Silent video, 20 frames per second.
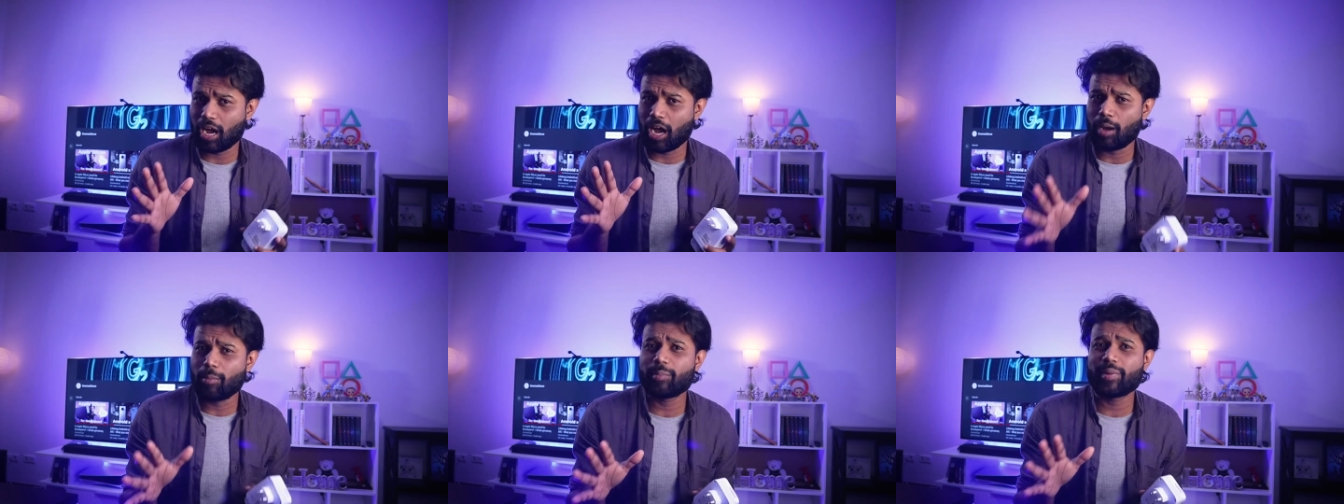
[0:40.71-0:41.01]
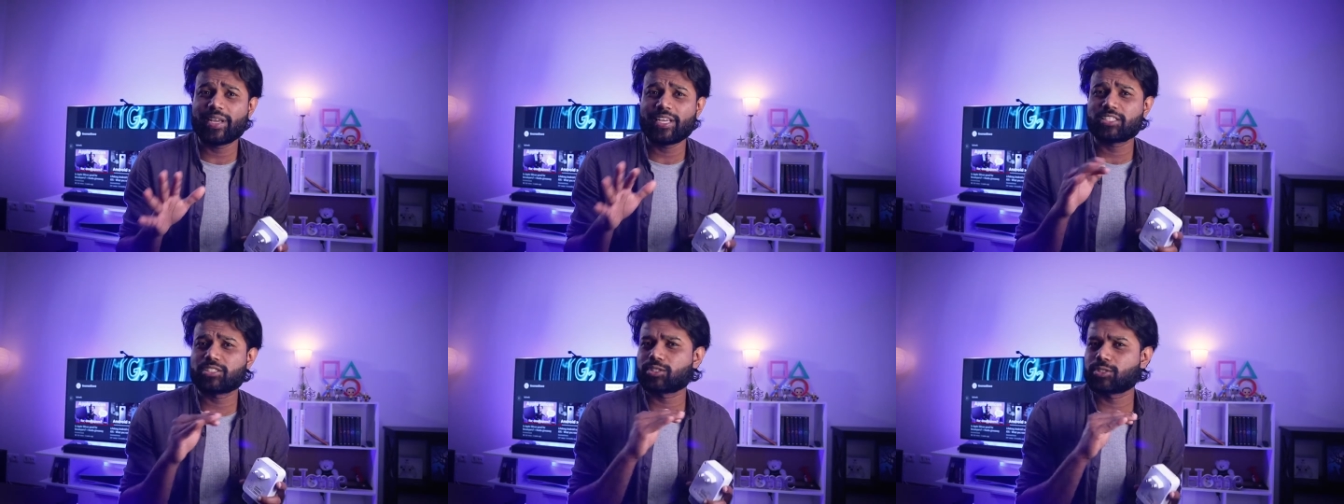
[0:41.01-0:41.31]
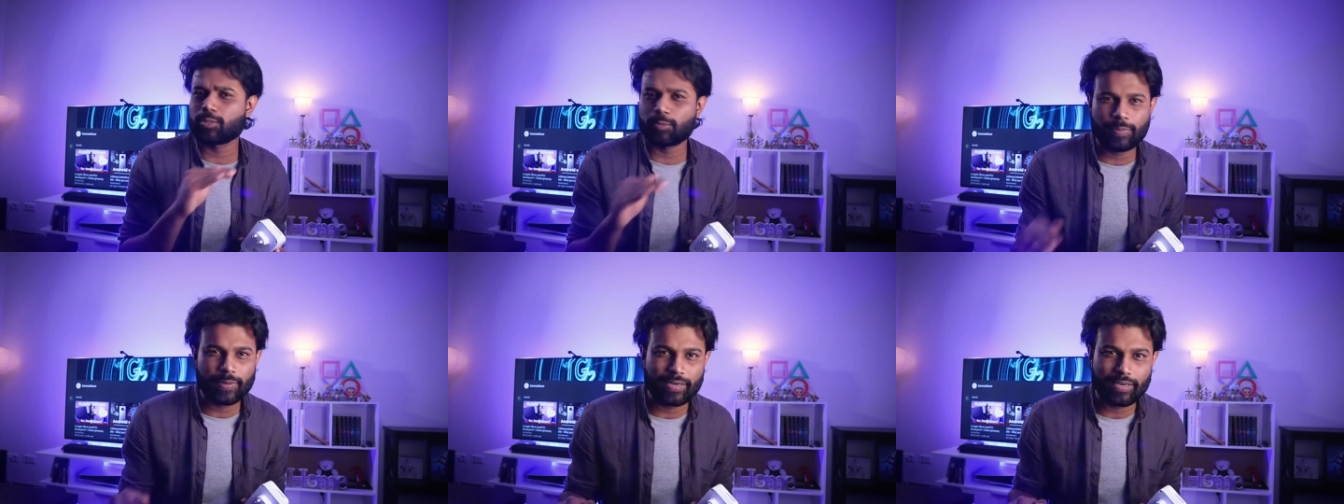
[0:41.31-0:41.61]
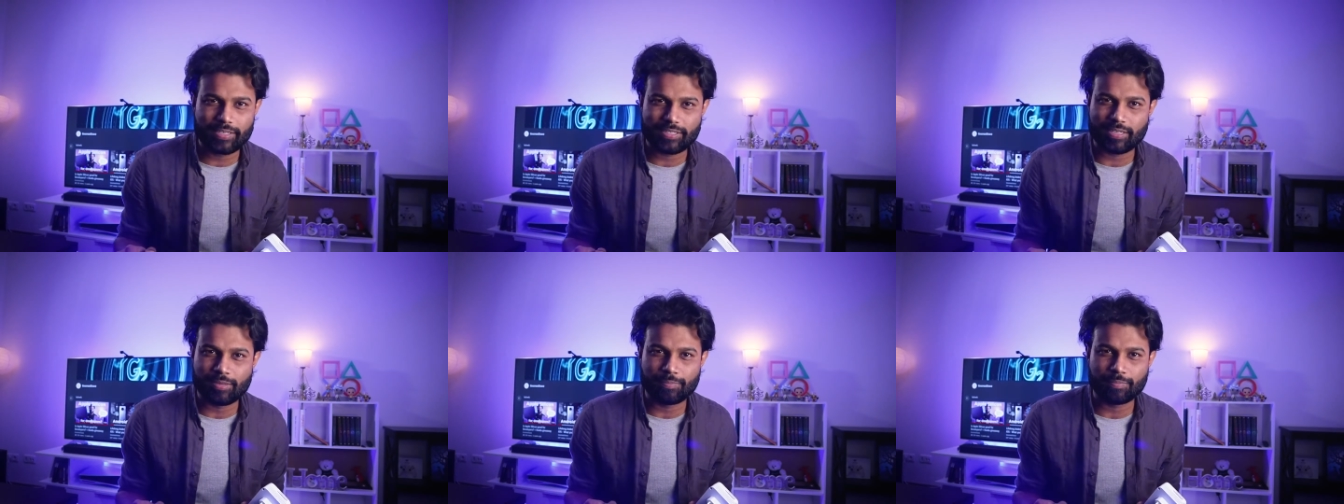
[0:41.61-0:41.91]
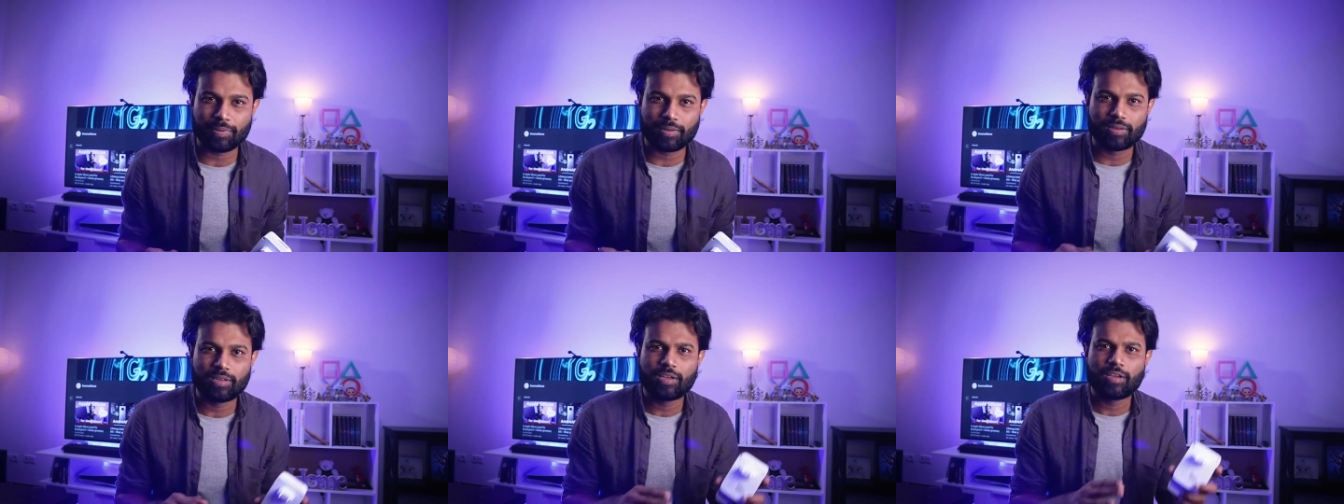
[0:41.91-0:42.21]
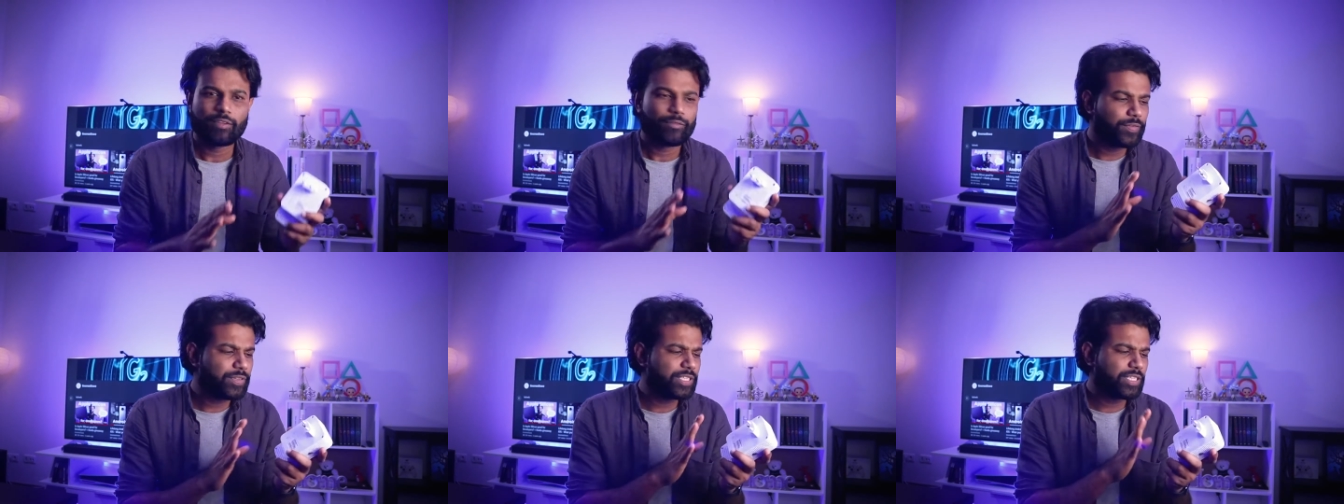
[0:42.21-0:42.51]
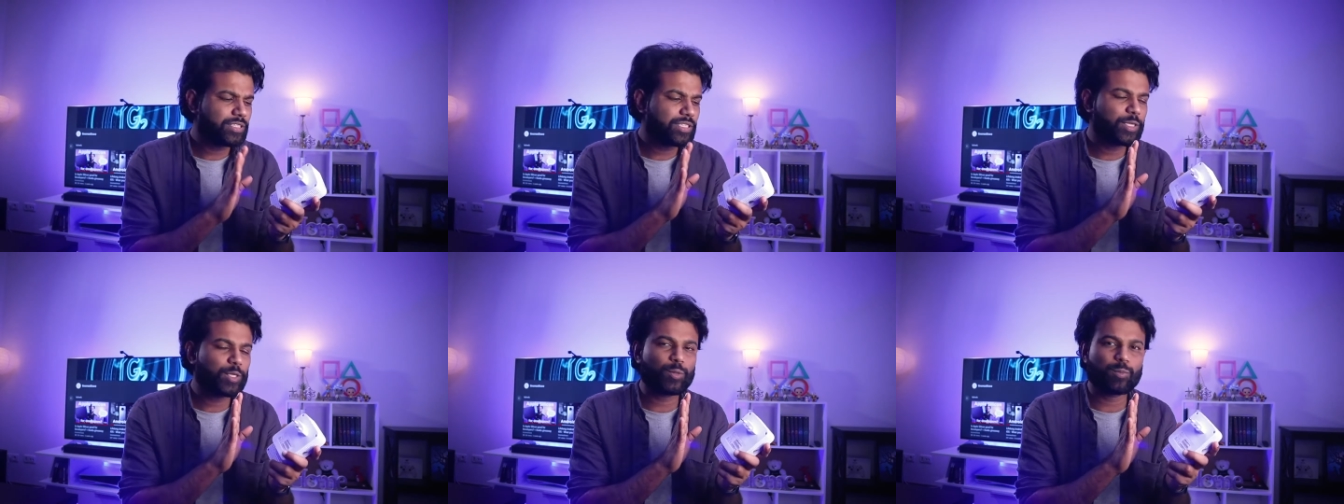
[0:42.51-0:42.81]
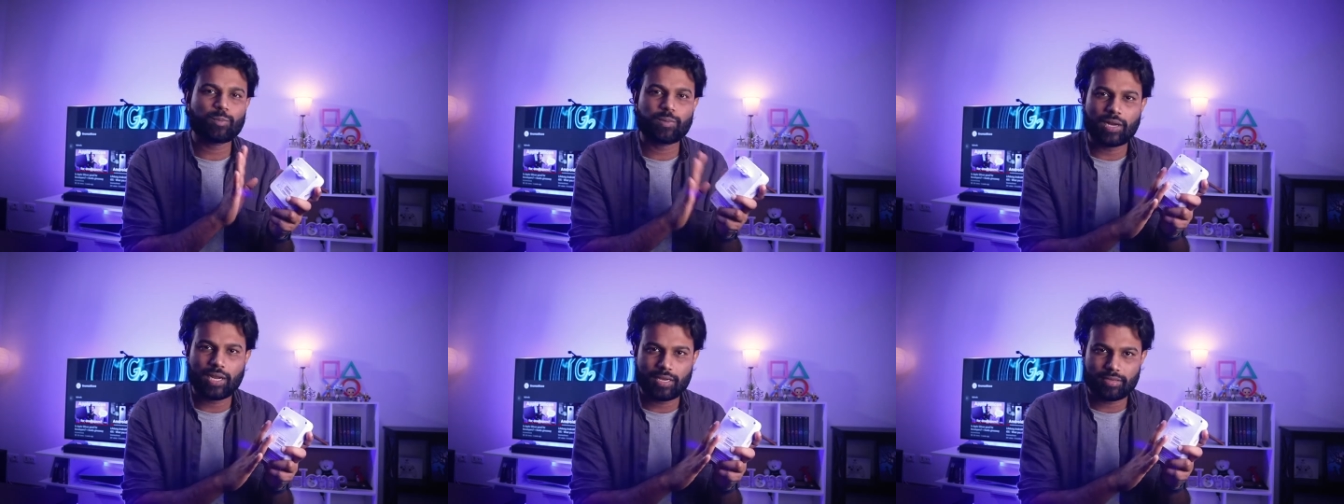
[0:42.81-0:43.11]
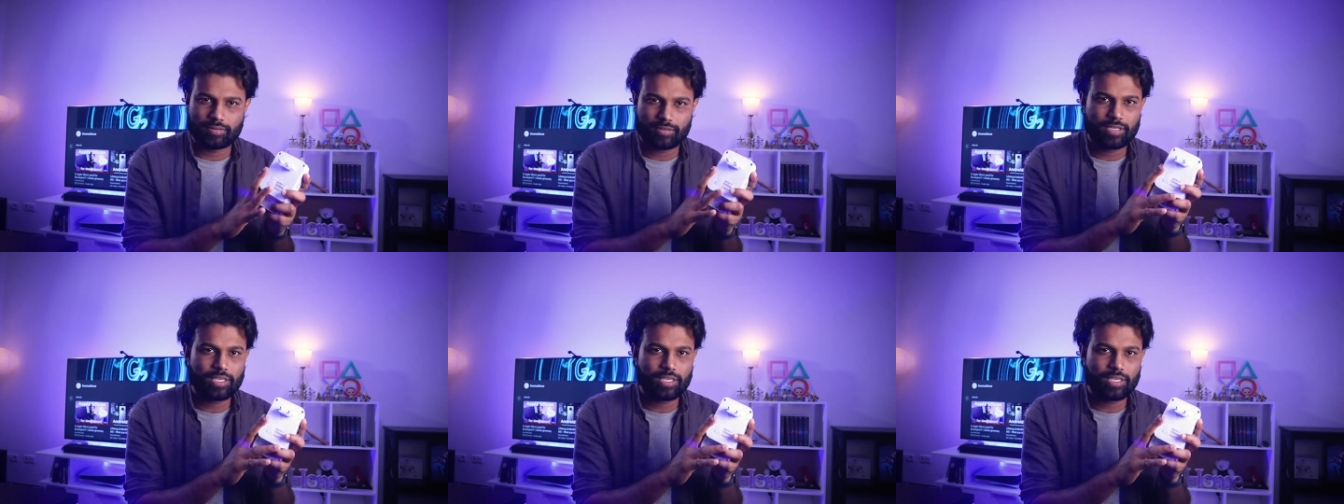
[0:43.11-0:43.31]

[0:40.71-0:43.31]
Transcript: up is stupidly simple. We just need to plug